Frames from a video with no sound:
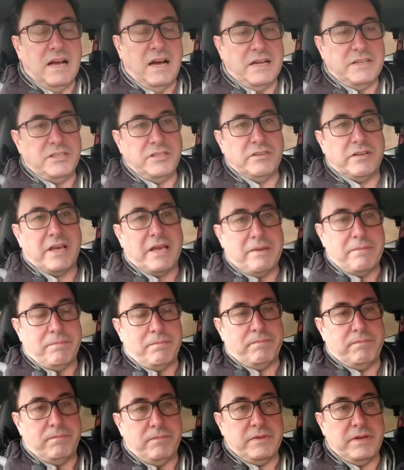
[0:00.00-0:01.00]
I do keep,
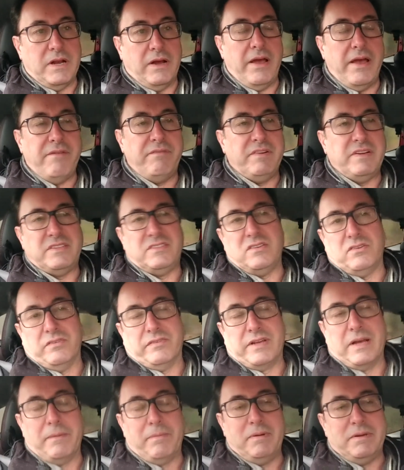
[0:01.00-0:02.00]
you know, every sort
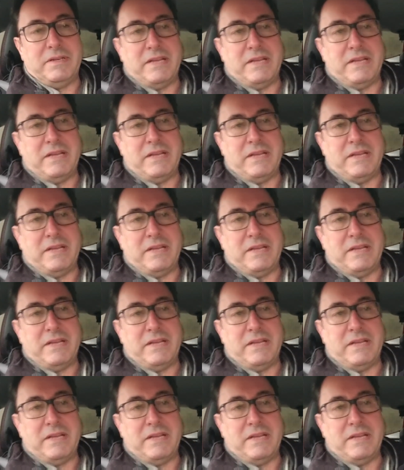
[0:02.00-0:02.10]
of couple